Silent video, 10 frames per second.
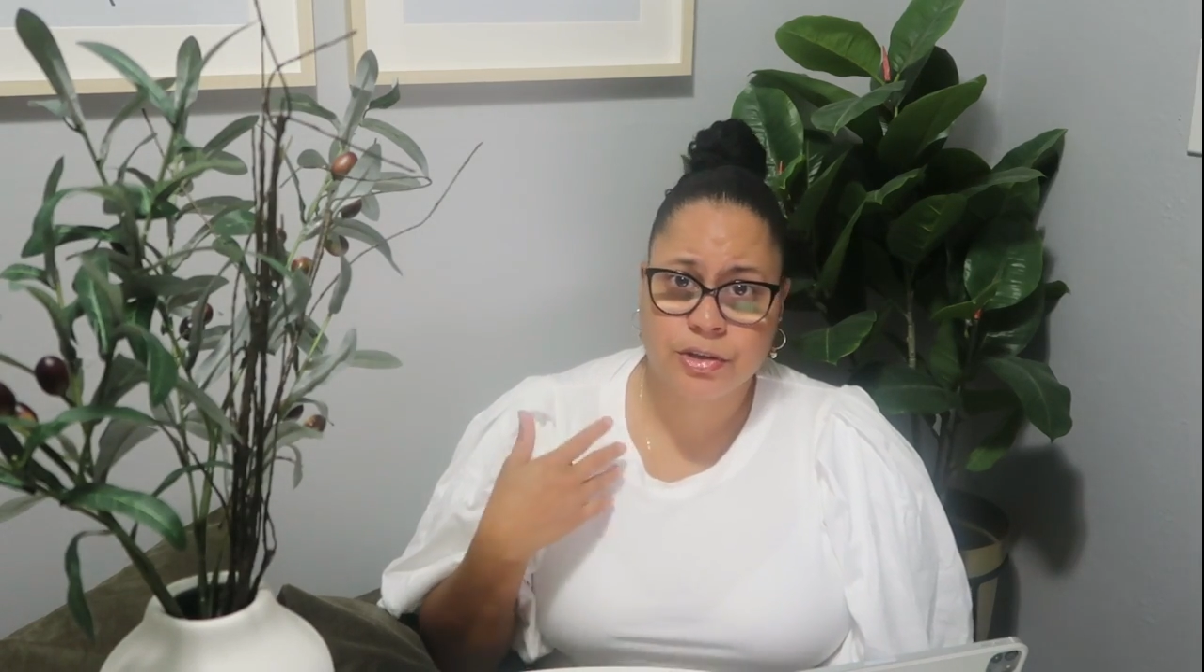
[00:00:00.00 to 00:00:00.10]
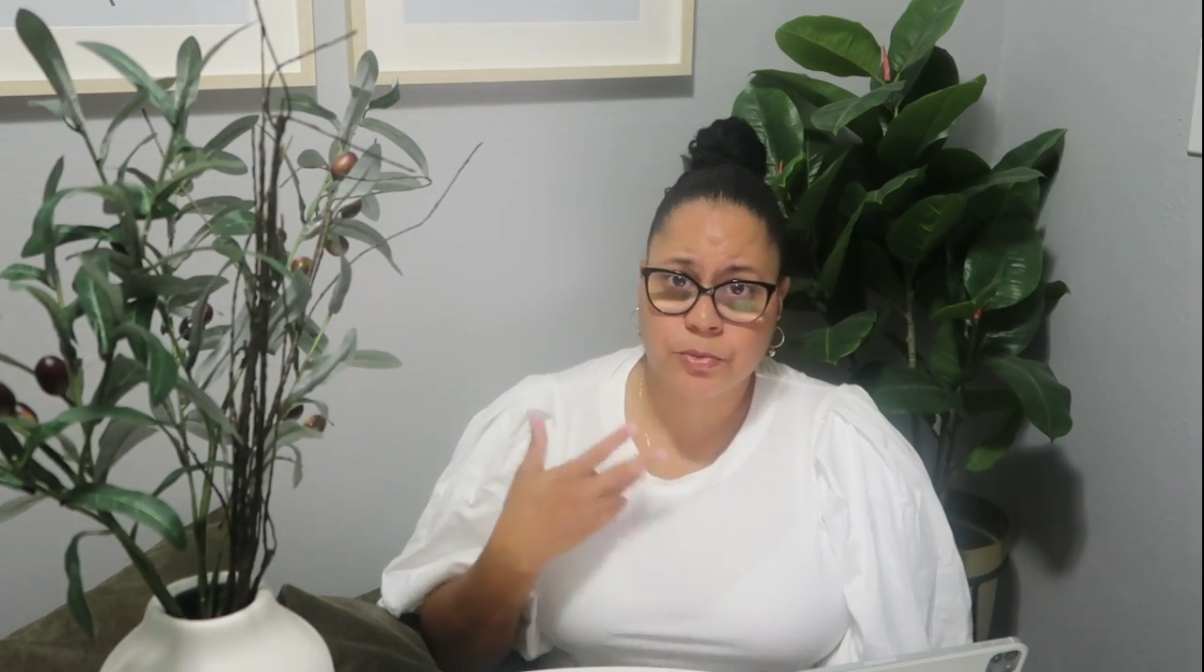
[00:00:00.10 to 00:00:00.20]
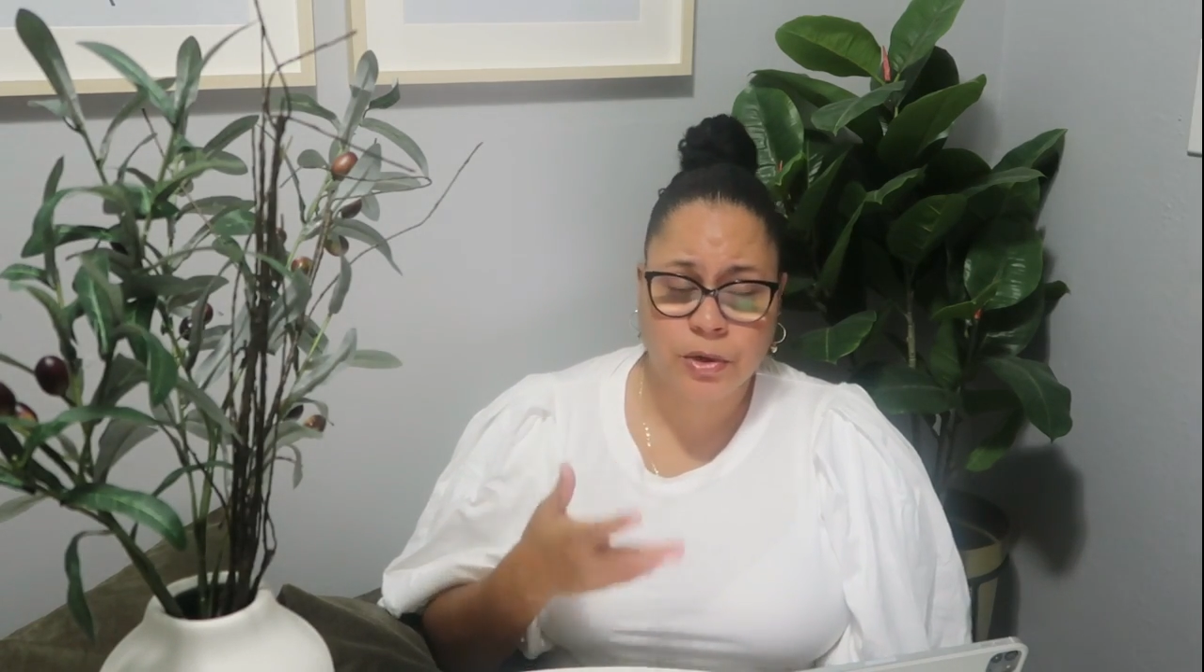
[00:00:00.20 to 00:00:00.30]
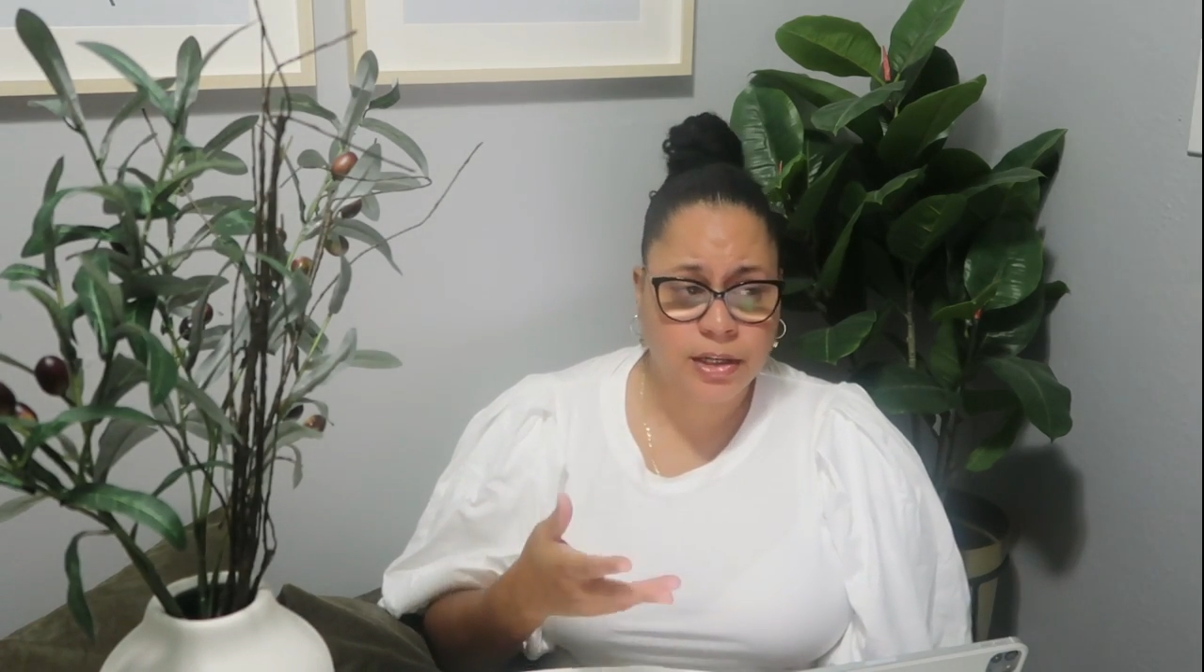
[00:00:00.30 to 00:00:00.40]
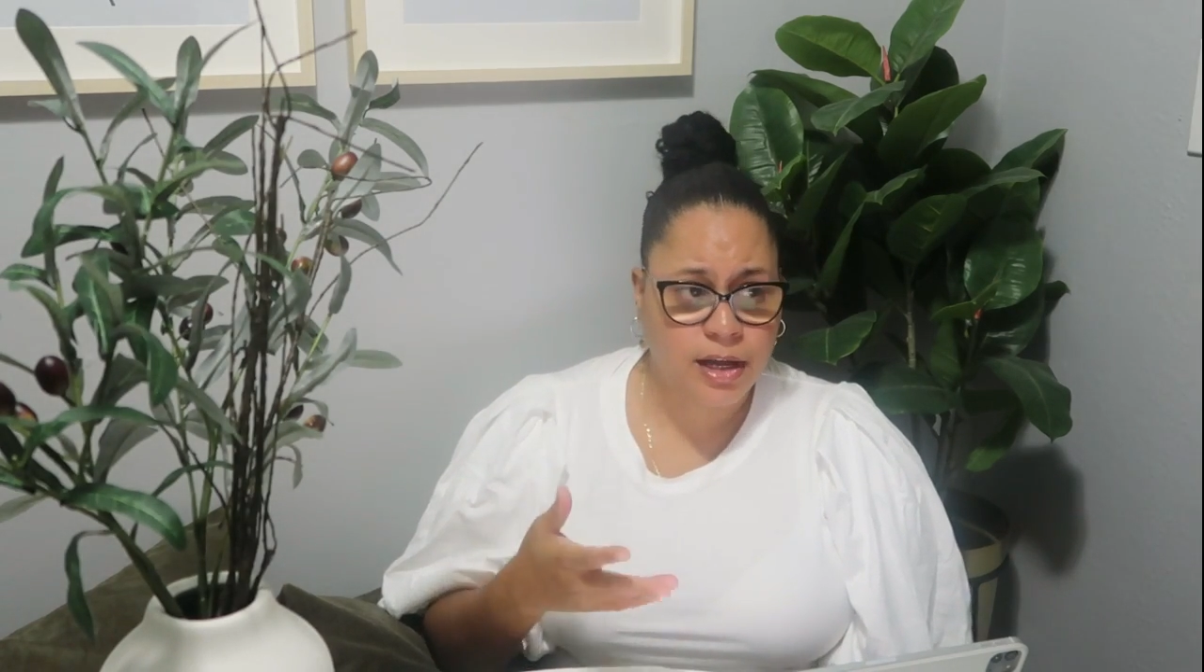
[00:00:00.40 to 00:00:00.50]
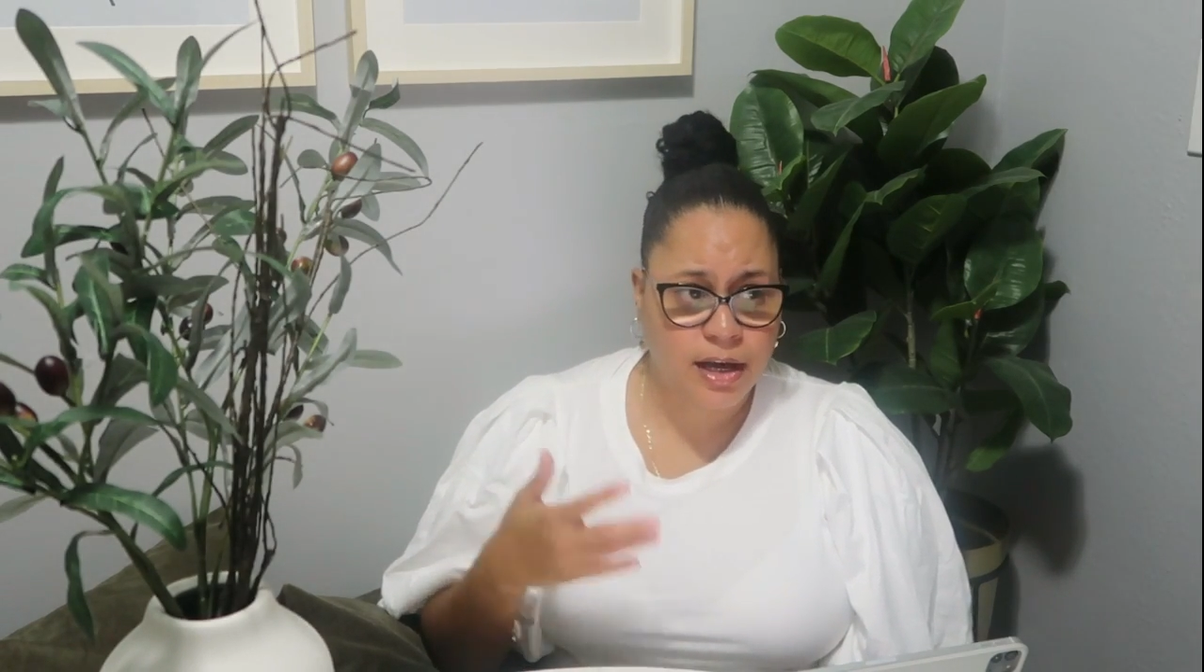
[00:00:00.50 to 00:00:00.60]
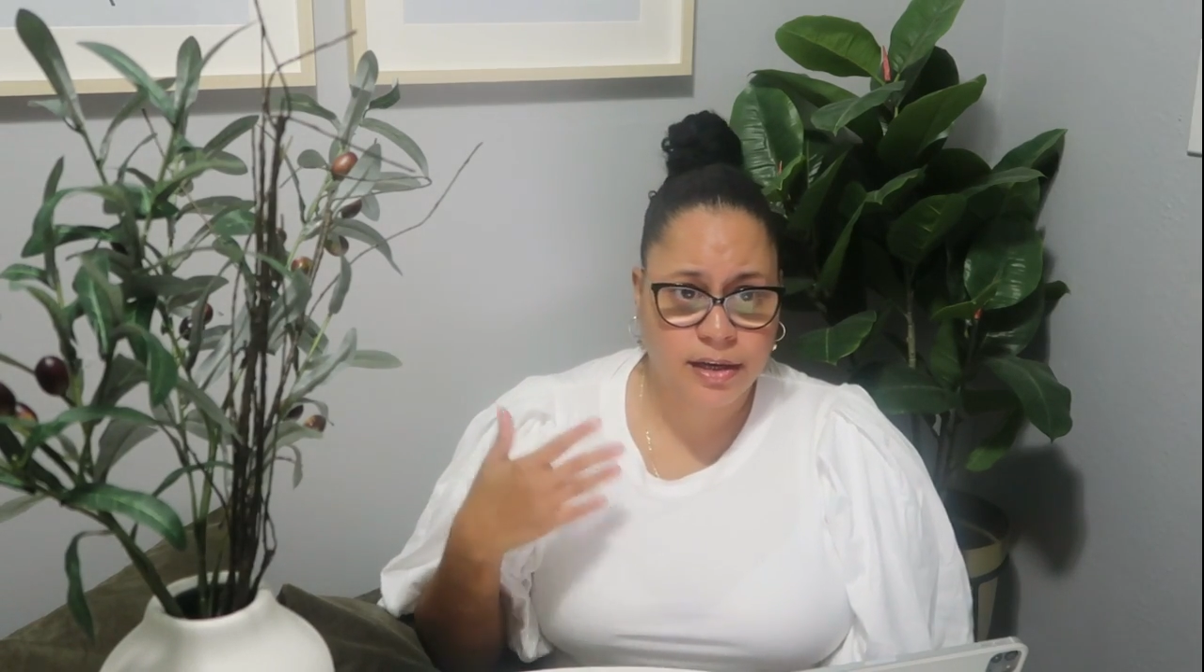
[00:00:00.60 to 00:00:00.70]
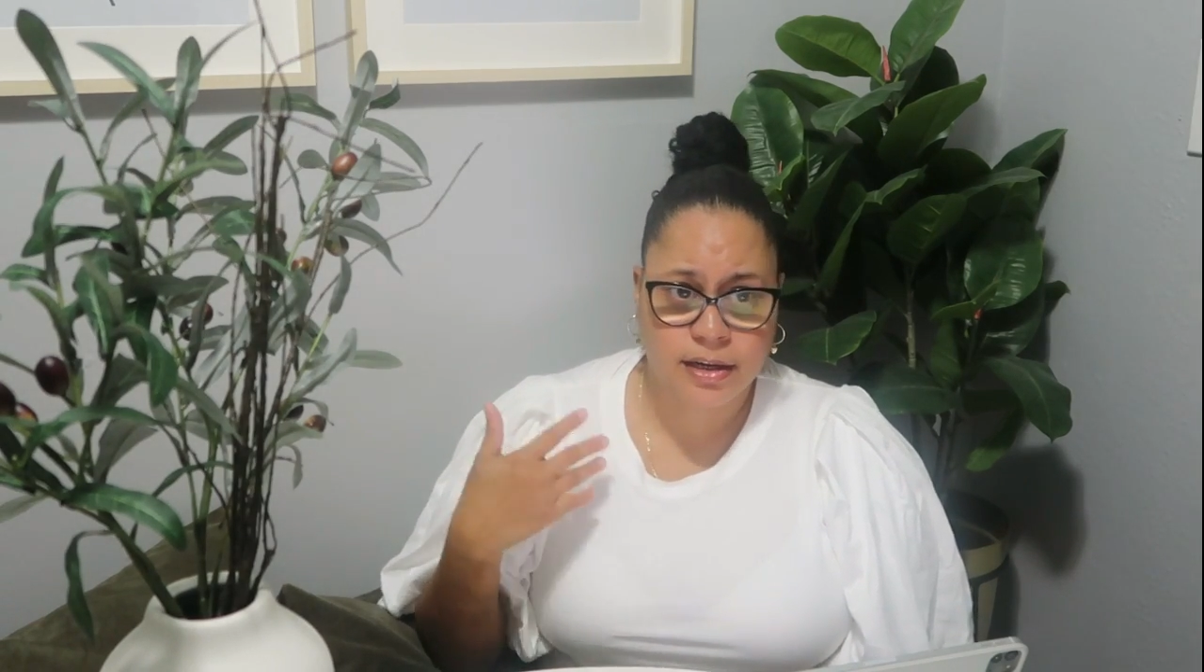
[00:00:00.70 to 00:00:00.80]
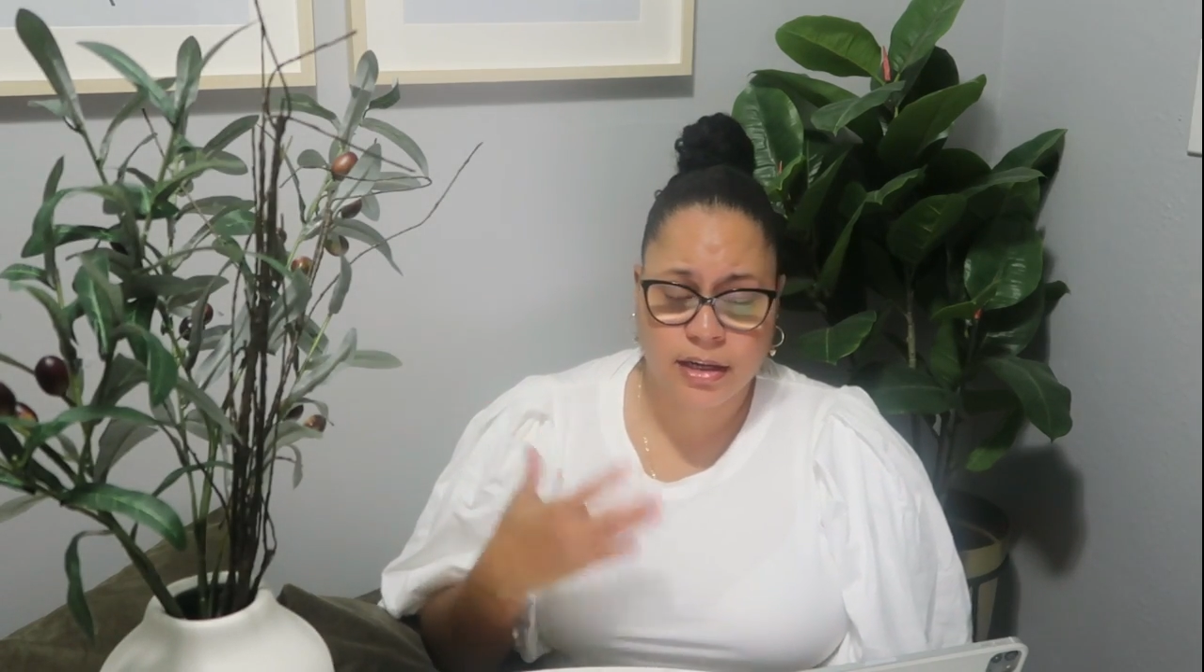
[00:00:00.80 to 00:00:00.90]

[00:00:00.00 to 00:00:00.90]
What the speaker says: is one login.